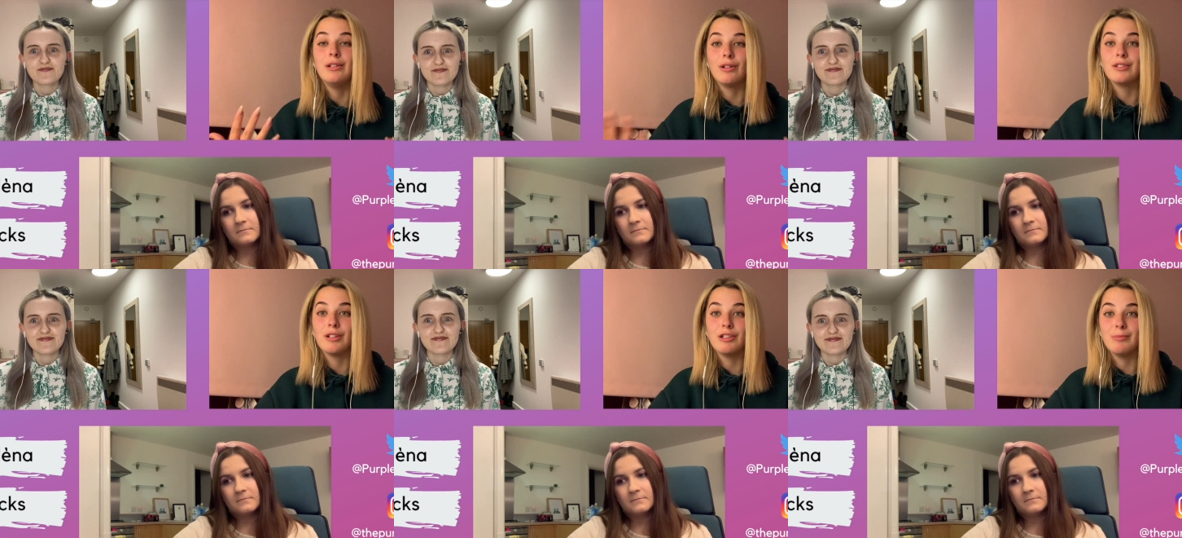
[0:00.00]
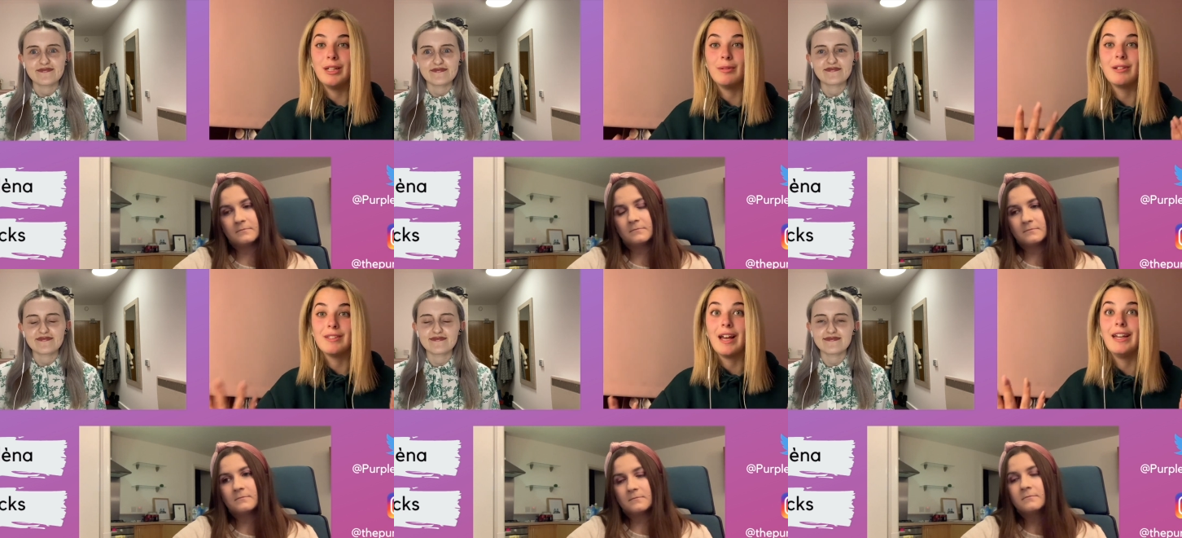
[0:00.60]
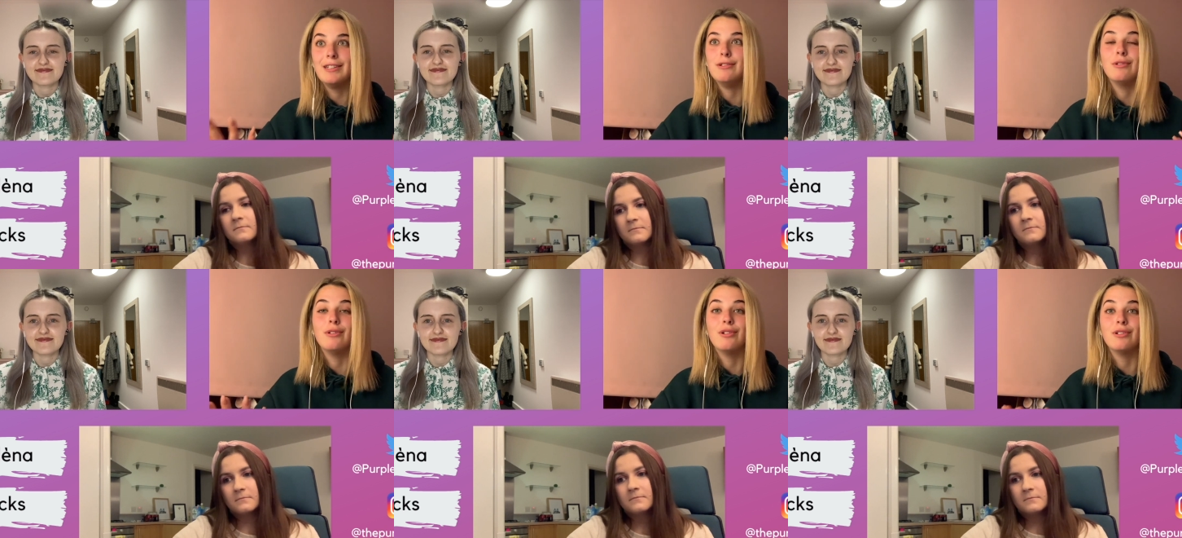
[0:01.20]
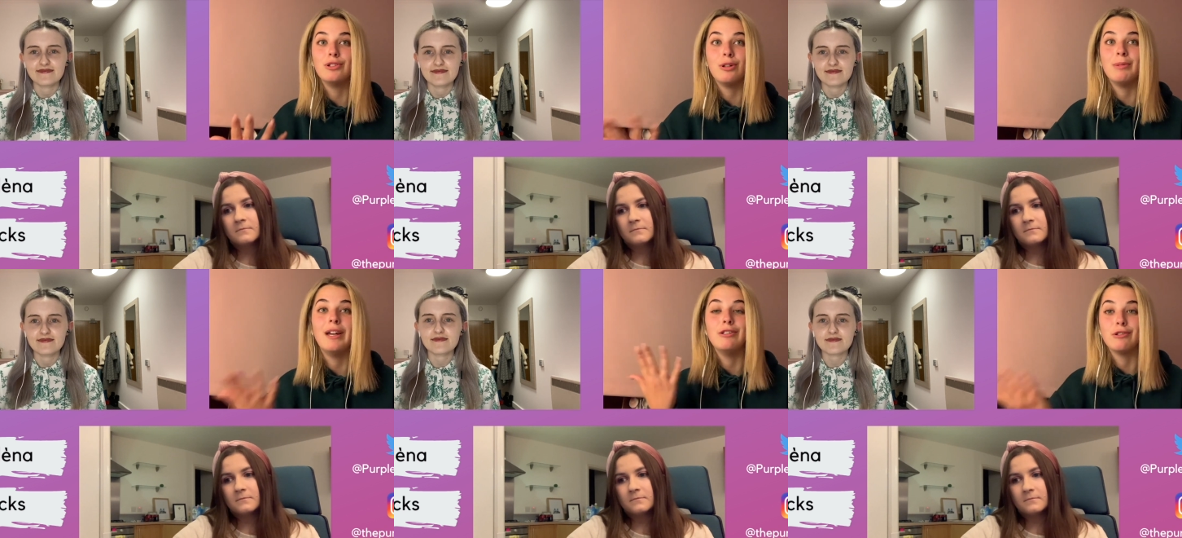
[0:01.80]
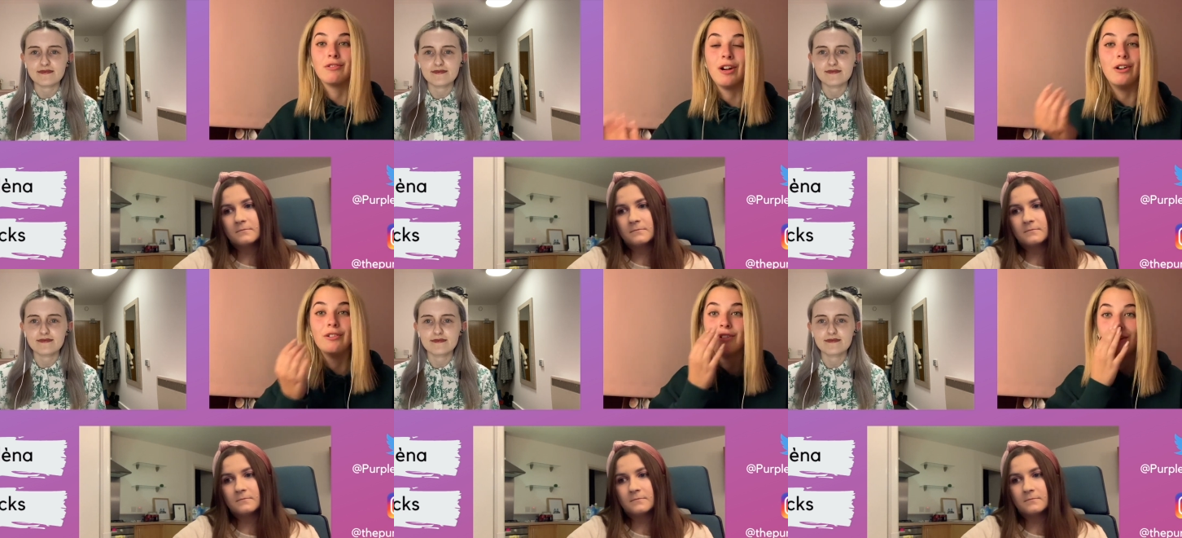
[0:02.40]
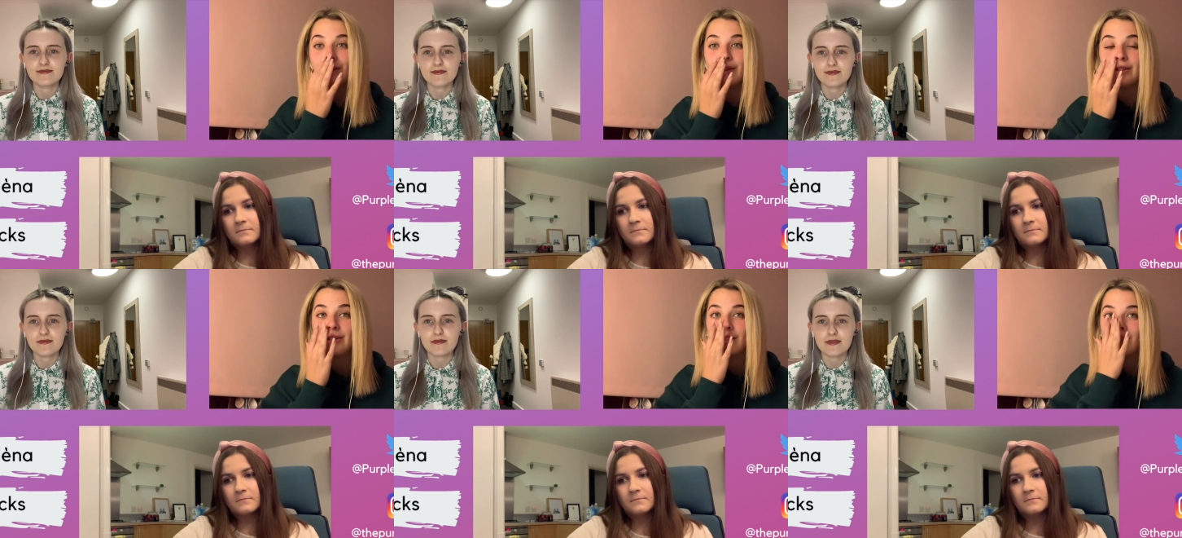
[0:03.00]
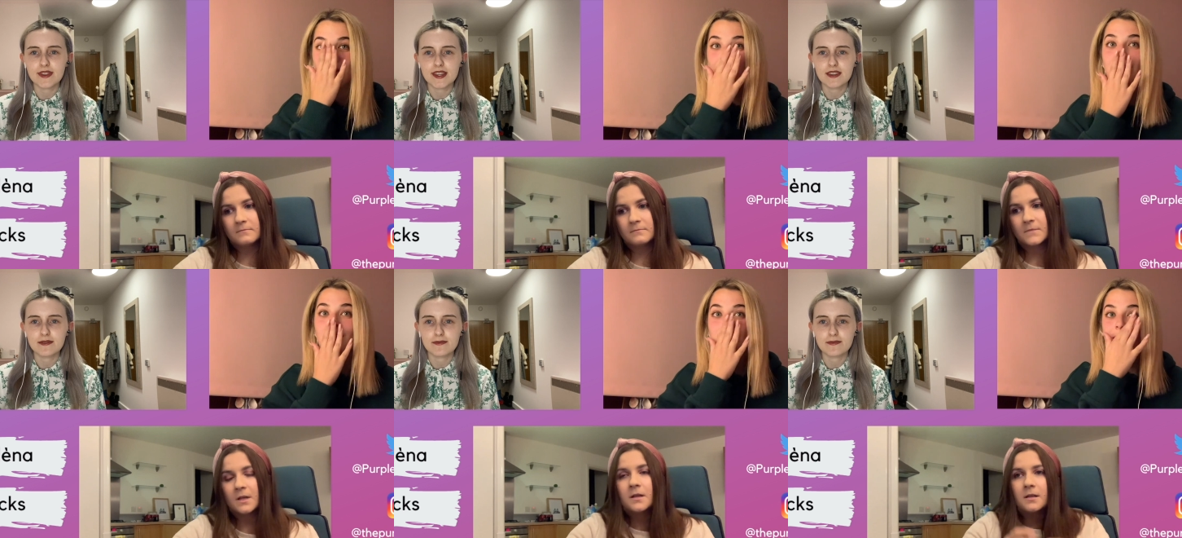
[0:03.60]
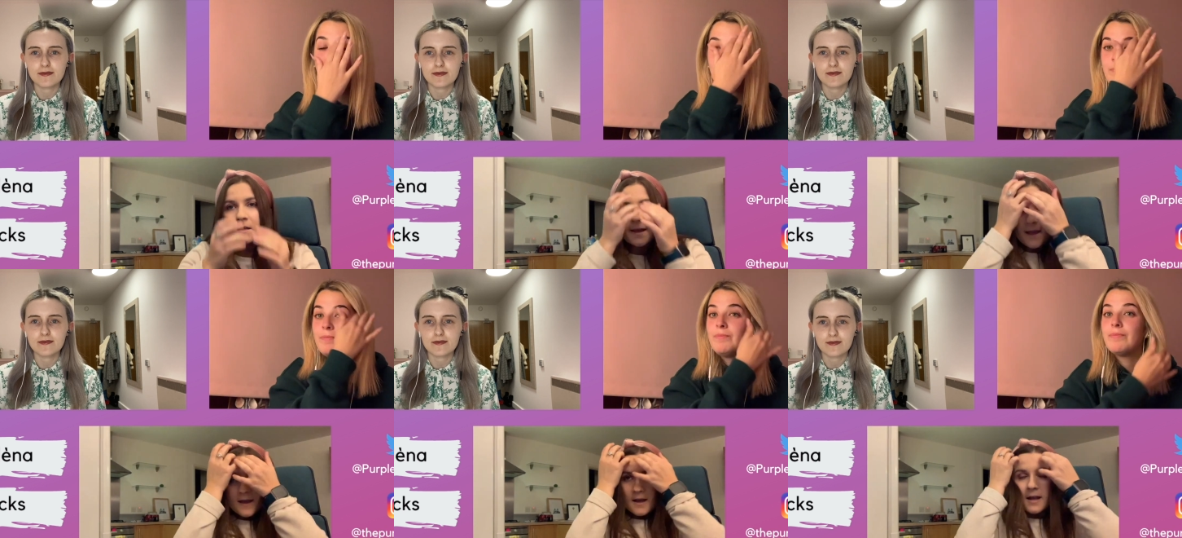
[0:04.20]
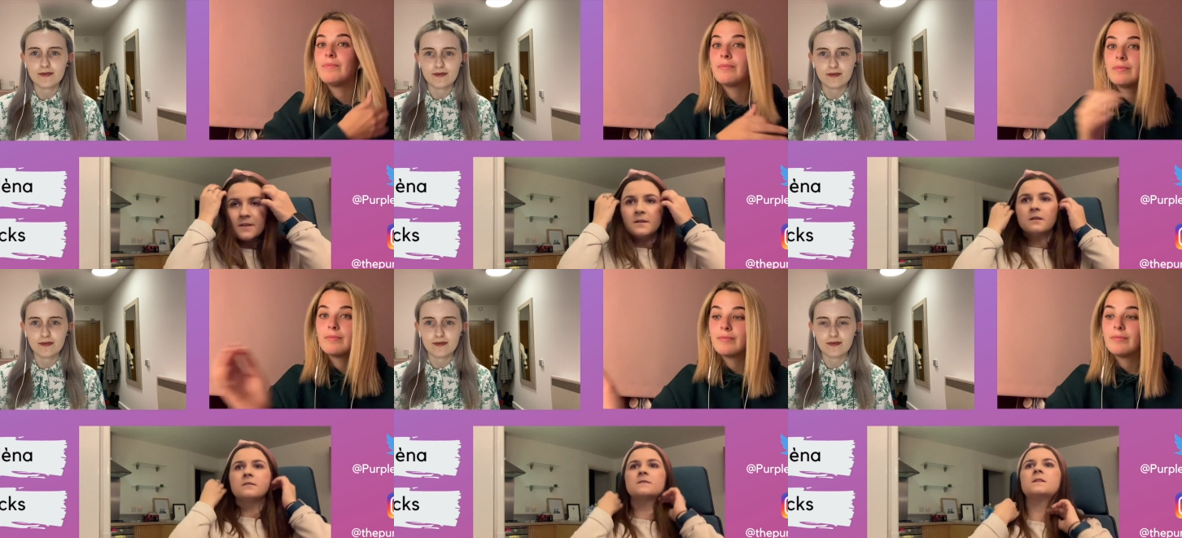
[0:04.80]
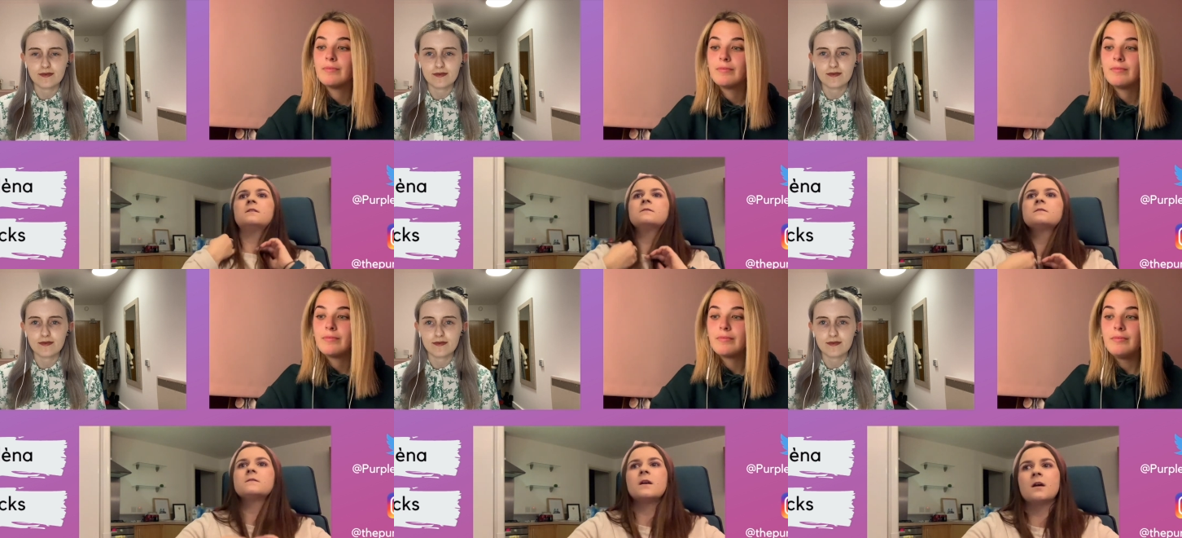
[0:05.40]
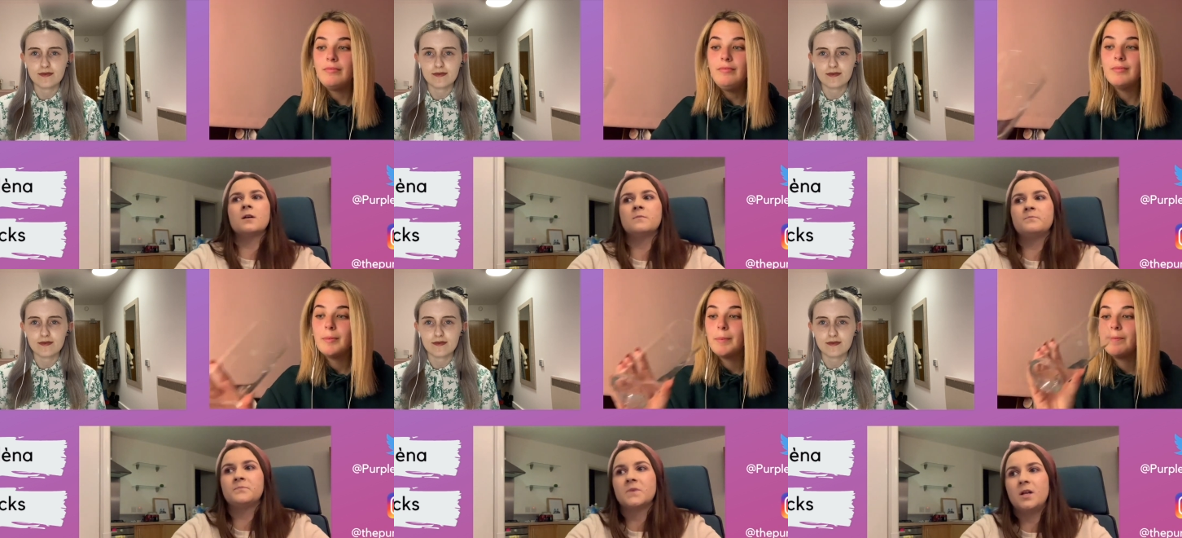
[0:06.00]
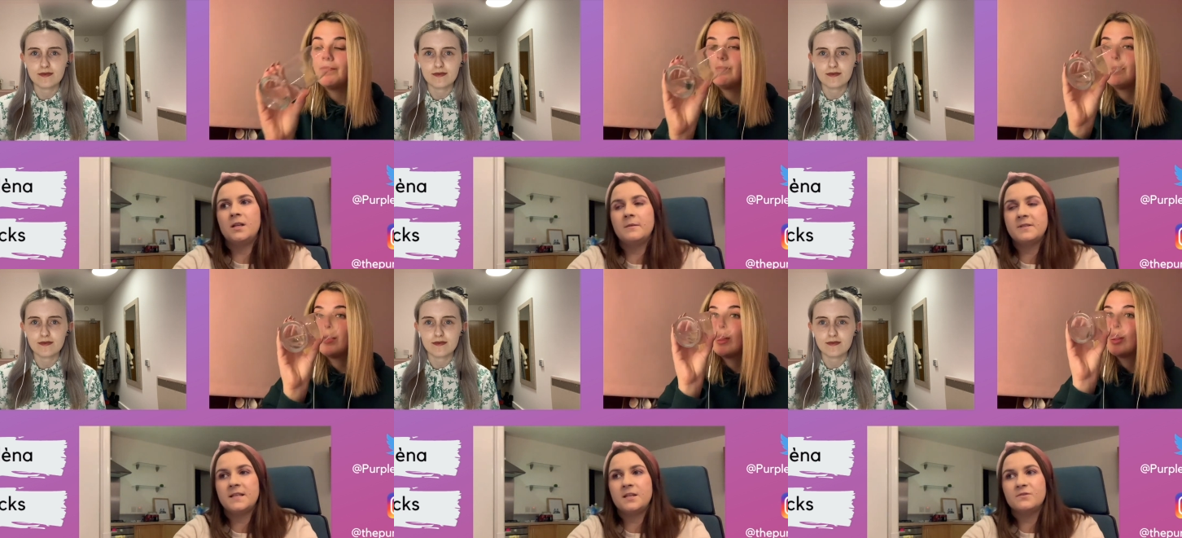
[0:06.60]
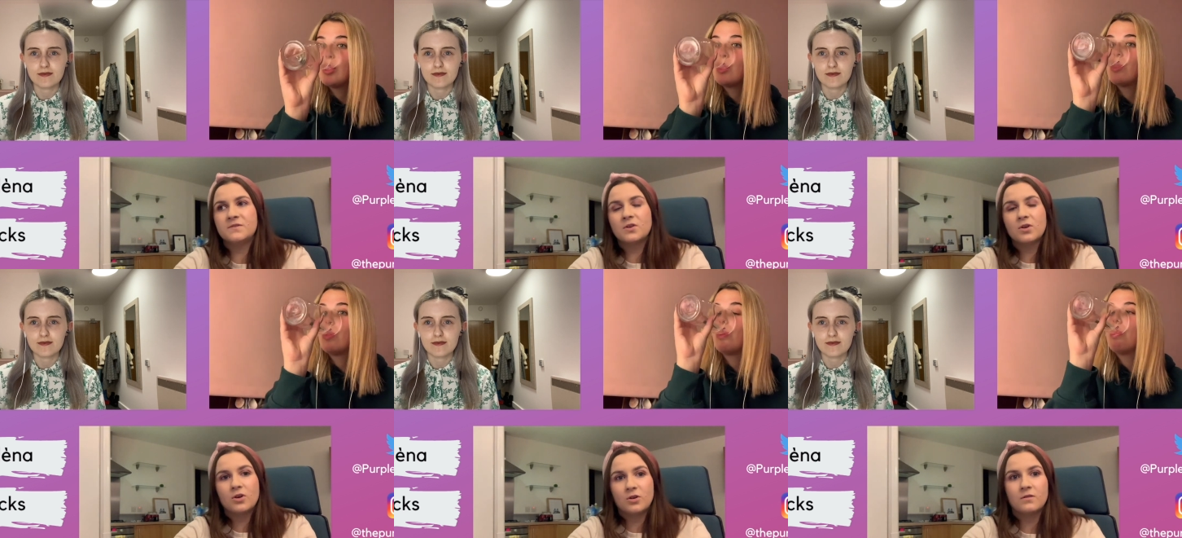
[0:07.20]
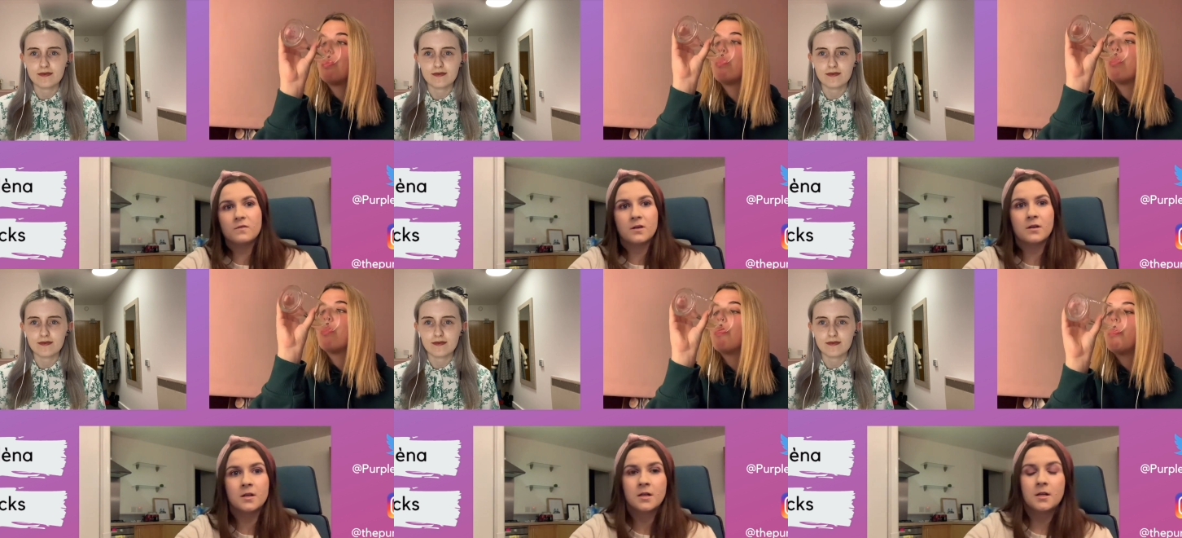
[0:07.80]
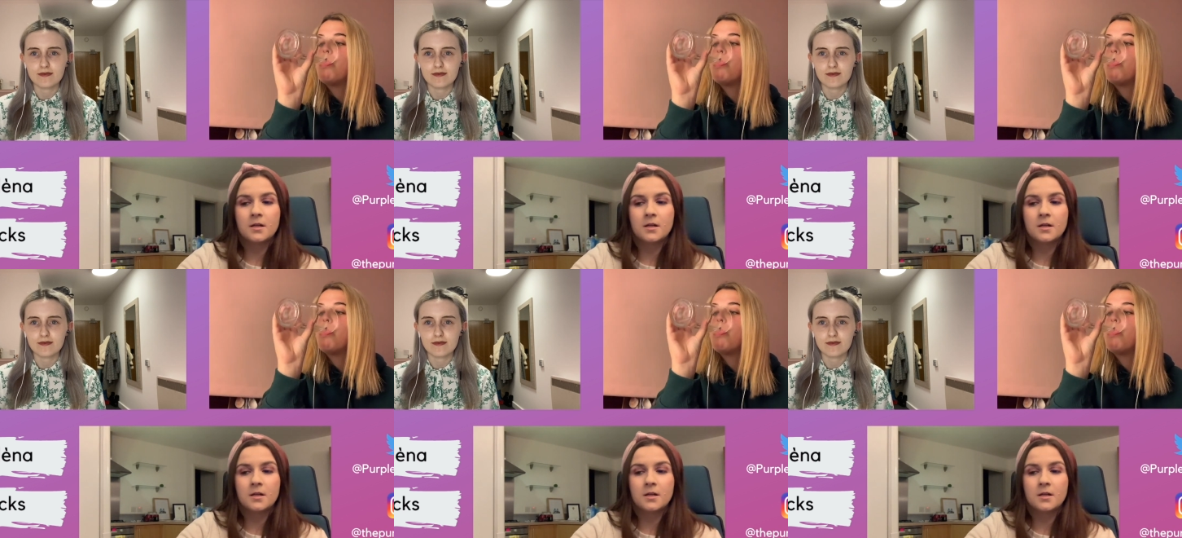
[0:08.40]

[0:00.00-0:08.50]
Speaker 1: on social media, because that is your job, that is your role?
Speaker 2: Yeah, I think since Liberty took over